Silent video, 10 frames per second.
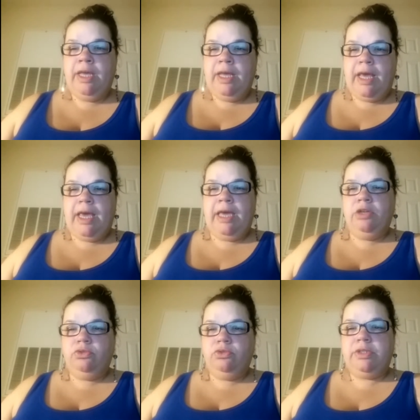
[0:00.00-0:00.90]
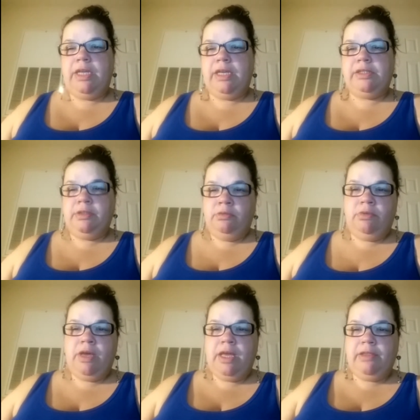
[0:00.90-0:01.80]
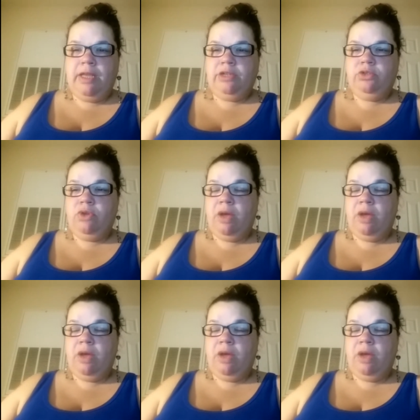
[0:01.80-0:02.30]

anal sex the way they do.